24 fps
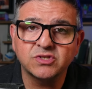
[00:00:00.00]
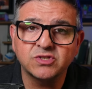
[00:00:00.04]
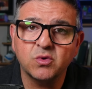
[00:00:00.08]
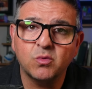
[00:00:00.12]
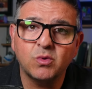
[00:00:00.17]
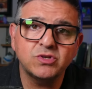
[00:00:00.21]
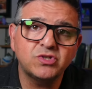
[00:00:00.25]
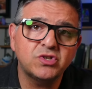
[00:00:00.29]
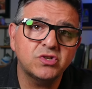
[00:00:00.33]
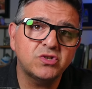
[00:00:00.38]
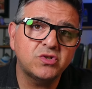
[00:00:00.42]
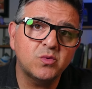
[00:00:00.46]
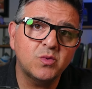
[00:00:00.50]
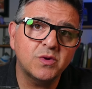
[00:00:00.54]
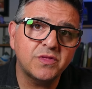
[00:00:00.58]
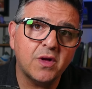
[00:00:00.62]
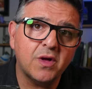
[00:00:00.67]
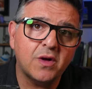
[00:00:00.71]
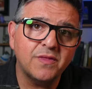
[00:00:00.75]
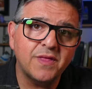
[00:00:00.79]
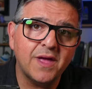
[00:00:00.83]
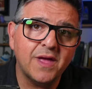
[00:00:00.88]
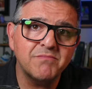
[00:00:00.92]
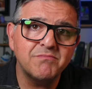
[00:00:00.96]
So what'd you do with
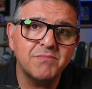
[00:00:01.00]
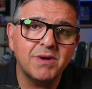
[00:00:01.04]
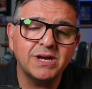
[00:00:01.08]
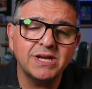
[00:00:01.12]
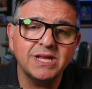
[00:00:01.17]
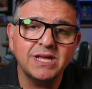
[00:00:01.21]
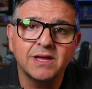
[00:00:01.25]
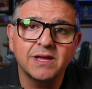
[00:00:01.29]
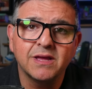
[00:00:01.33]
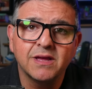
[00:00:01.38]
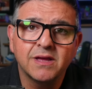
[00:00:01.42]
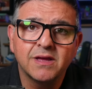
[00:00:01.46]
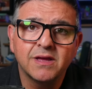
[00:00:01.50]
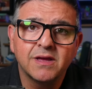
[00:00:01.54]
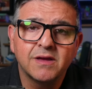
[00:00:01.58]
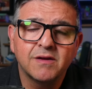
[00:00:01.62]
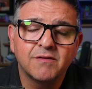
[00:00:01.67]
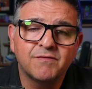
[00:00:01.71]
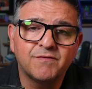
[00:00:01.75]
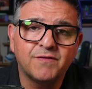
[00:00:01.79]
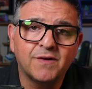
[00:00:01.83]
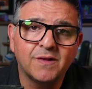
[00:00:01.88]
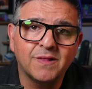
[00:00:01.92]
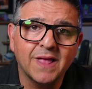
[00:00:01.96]
all that money,
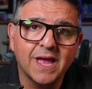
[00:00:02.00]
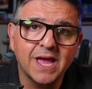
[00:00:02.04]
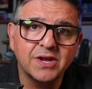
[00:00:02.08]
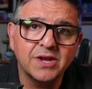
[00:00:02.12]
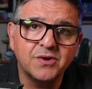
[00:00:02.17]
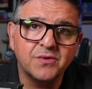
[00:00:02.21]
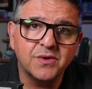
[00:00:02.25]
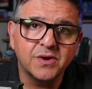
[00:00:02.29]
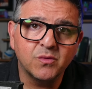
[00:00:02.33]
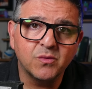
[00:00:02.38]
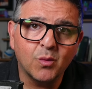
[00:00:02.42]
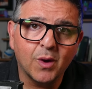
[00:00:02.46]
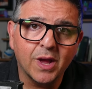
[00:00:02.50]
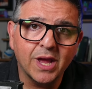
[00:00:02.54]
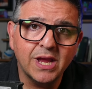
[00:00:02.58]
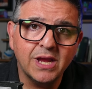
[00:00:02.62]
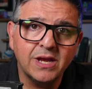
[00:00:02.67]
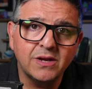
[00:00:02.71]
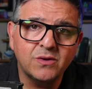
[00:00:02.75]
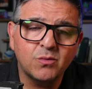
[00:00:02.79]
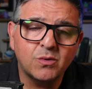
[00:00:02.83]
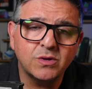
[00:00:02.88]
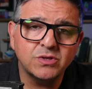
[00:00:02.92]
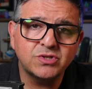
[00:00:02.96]
Philander and
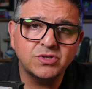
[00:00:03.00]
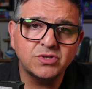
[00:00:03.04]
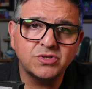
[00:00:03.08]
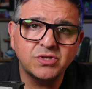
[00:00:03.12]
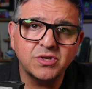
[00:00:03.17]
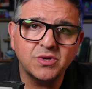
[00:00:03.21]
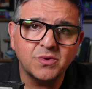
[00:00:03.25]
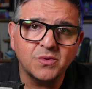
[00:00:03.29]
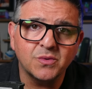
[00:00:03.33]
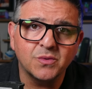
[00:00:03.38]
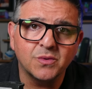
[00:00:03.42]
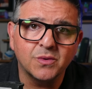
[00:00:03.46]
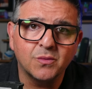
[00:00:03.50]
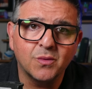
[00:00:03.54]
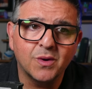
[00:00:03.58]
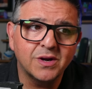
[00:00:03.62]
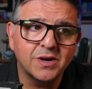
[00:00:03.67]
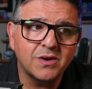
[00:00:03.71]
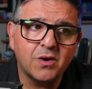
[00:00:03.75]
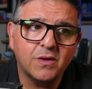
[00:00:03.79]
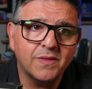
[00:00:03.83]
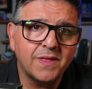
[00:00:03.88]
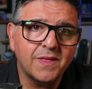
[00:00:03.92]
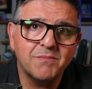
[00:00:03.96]
Wade? What'd you do?
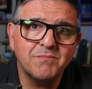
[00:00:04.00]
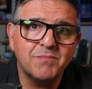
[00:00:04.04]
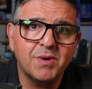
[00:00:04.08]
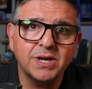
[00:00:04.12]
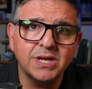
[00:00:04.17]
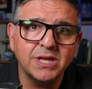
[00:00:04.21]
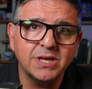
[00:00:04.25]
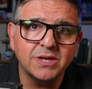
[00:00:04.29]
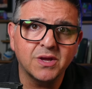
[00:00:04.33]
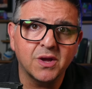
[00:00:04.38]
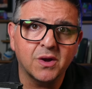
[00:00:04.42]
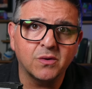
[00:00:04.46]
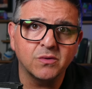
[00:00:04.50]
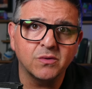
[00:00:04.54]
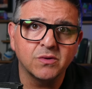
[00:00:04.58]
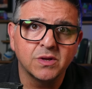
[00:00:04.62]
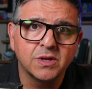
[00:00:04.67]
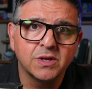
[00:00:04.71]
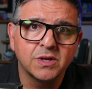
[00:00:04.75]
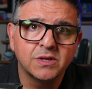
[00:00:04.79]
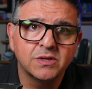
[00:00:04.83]
Where'd all that money go?